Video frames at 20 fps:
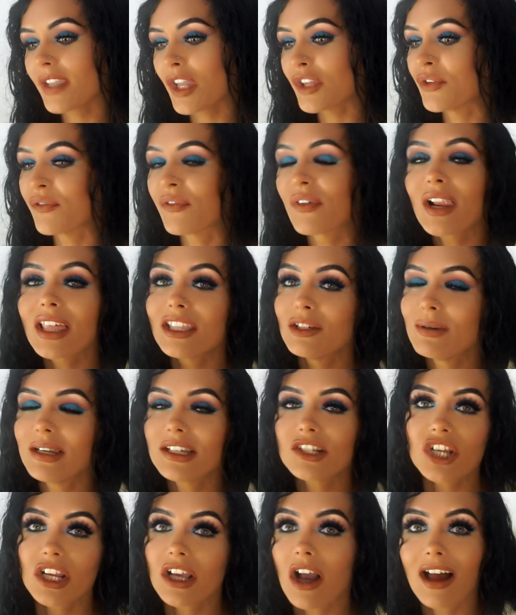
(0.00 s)
you feel like you
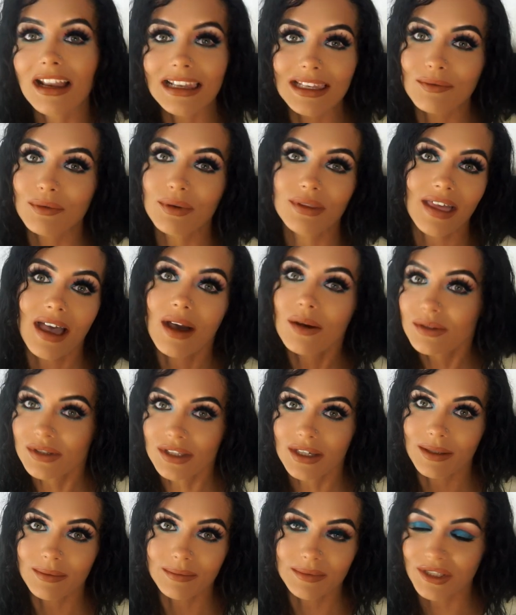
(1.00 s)
literally can't live without
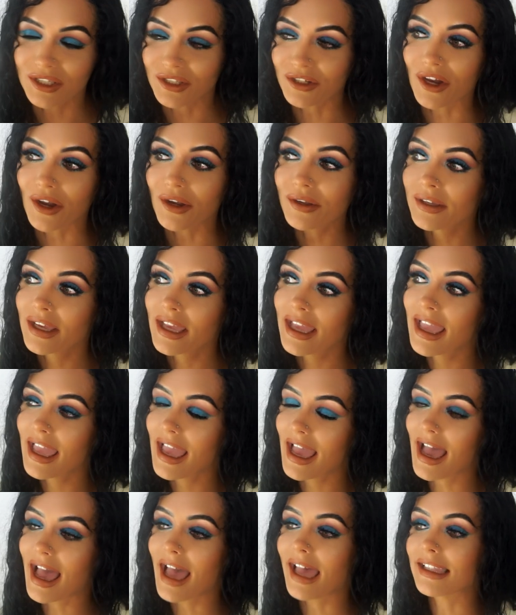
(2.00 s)
them, you know.
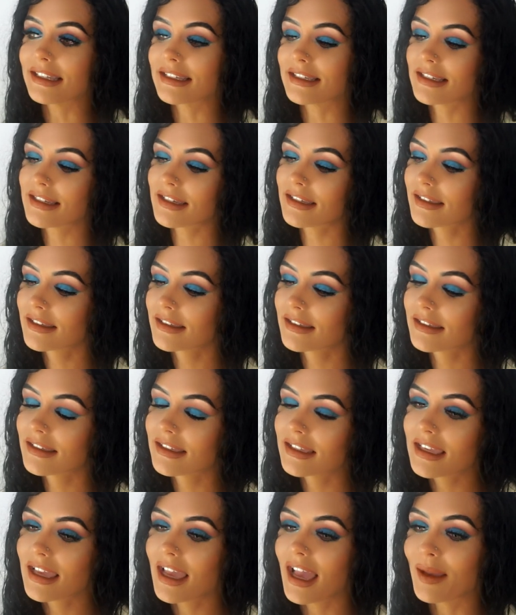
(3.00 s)
And
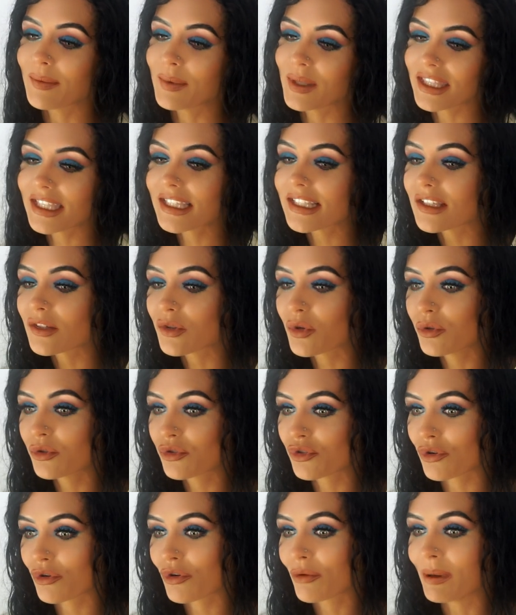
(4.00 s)
I mean, this is called
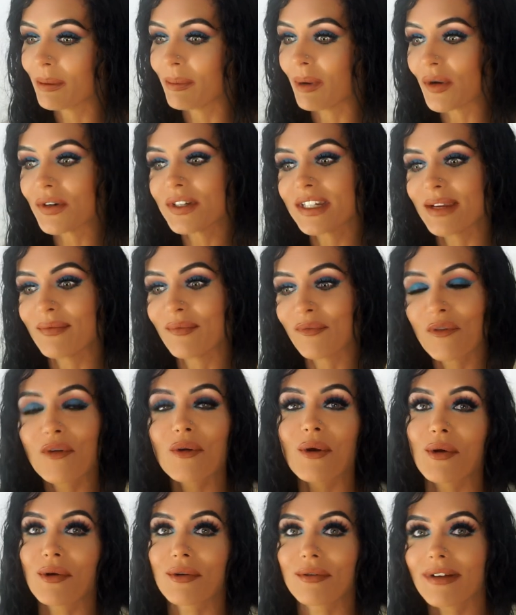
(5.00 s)
trauma bonding
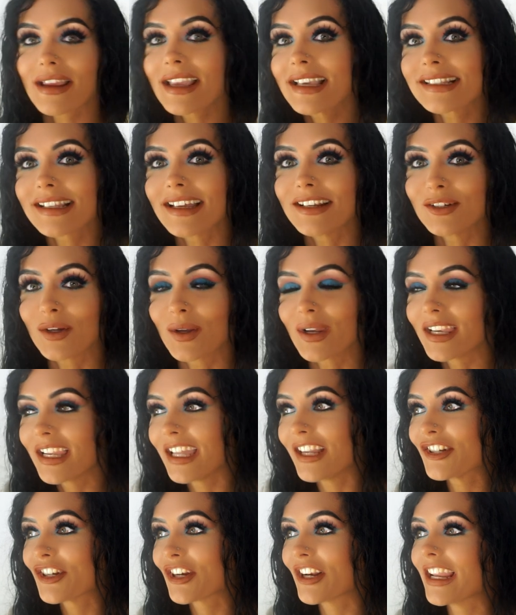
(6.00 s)
for a reason. You're
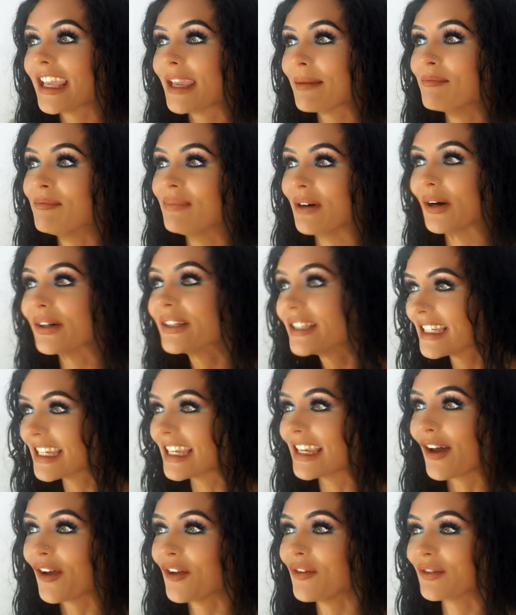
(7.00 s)
literally
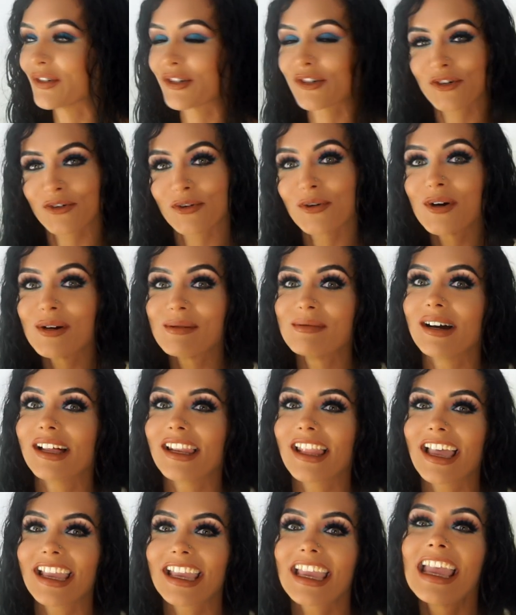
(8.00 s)
bonding over trauma.
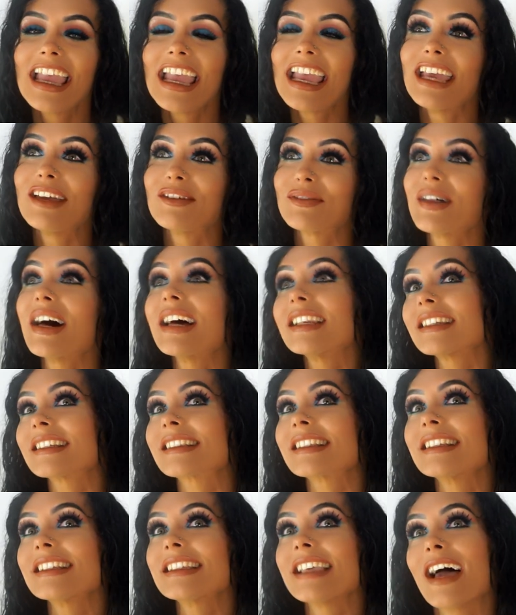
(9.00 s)
Like if that
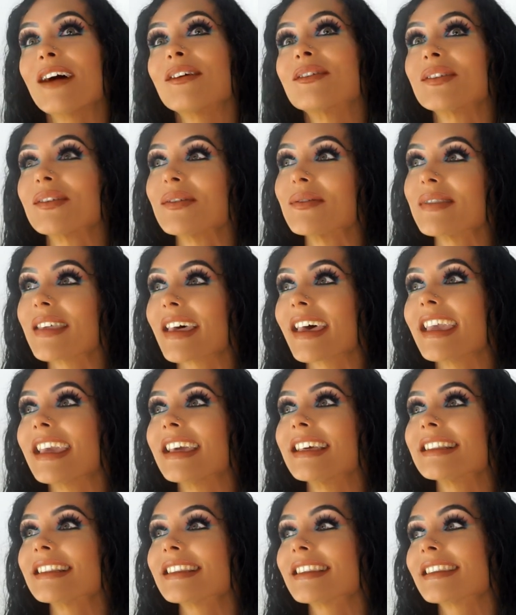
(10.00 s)
doesn't tell you that
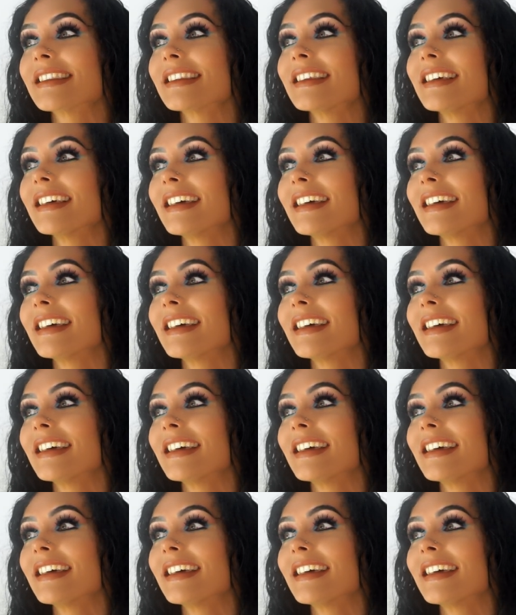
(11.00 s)
it's